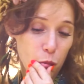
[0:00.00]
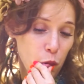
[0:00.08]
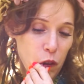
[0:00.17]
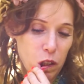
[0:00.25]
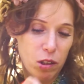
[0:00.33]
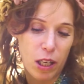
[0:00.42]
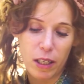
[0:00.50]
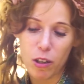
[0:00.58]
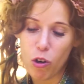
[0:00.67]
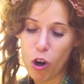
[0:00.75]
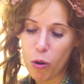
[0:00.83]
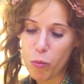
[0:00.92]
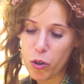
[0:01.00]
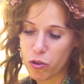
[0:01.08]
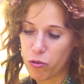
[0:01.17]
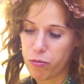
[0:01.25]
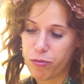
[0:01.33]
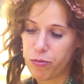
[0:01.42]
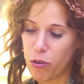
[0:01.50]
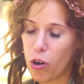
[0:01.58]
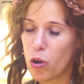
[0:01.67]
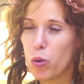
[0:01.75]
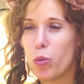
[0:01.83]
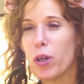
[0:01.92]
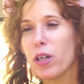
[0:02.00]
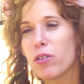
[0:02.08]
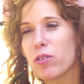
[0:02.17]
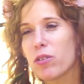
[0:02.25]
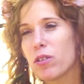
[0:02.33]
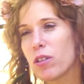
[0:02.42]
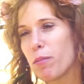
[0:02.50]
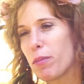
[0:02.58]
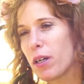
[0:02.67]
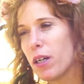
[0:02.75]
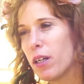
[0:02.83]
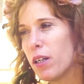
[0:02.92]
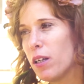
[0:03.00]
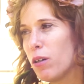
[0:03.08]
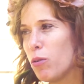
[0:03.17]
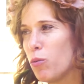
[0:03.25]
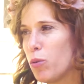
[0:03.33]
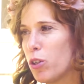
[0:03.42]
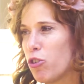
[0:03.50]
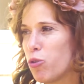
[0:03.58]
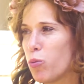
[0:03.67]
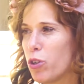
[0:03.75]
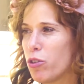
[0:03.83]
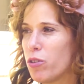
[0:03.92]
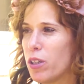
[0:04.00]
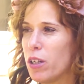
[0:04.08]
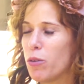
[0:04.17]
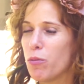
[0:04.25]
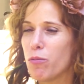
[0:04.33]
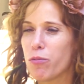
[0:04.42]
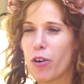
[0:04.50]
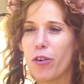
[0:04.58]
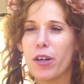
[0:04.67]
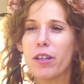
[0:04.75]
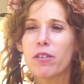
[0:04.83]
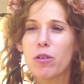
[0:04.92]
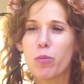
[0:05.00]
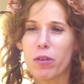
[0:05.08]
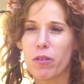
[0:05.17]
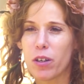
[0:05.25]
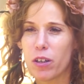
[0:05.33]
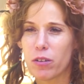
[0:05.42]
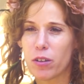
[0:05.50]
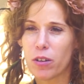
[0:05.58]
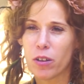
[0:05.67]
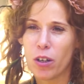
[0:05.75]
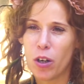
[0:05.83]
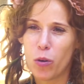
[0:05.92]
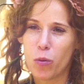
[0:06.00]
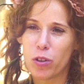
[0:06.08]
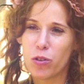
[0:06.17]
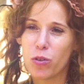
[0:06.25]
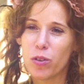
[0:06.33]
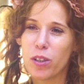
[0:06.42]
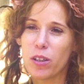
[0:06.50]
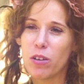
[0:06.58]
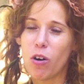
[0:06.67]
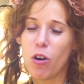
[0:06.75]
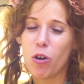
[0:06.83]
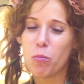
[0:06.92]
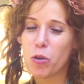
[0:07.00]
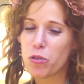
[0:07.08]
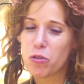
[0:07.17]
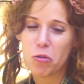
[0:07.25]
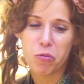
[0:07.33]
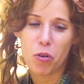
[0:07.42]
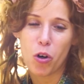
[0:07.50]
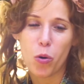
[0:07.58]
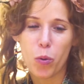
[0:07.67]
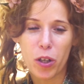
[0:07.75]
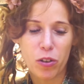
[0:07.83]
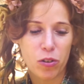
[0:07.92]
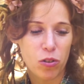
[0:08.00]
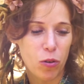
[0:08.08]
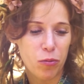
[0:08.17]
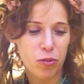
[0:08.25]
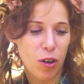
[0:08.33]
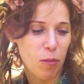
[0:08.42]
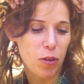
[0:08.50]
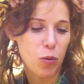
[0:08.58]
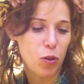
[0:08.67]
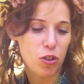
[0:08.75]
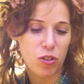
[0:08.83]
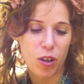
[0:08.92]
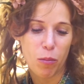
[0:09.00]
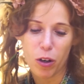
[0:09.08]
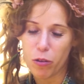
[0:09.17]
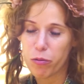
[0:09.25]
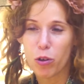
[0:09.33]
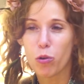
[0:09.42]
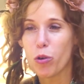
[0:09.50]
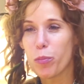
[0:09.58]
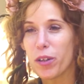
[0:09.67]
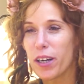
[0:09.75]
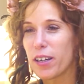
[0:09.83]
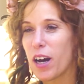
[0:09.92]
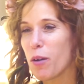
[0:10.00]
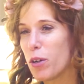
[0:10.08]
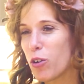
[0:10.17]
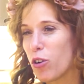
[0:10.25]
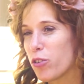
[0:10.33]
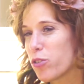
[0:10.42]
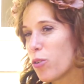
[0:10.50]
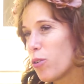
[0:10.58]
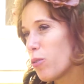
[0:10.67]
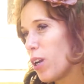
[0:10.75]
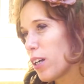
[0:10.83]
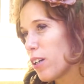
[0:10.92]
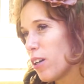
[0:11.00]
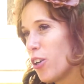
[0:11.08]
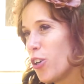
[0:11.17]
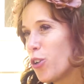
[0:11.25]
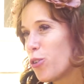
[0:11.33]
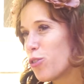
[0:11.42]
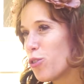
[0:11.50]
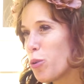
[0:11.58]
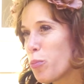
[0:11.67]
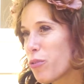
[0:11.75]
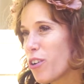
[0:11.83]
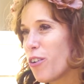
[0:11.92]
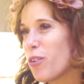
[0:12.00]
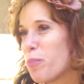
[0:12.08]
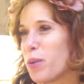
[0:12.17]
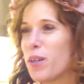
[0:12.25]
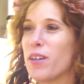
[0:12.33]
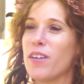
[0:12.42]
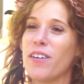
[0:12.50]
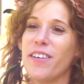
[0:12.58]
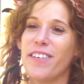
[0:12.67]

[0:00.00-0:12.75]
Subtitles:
We're taking almost 4 weeks in the beginning, which we're dealing very little with theater. We're doing almost 4 weeks of something which is some kind of a group dynamic, also like a group therapy,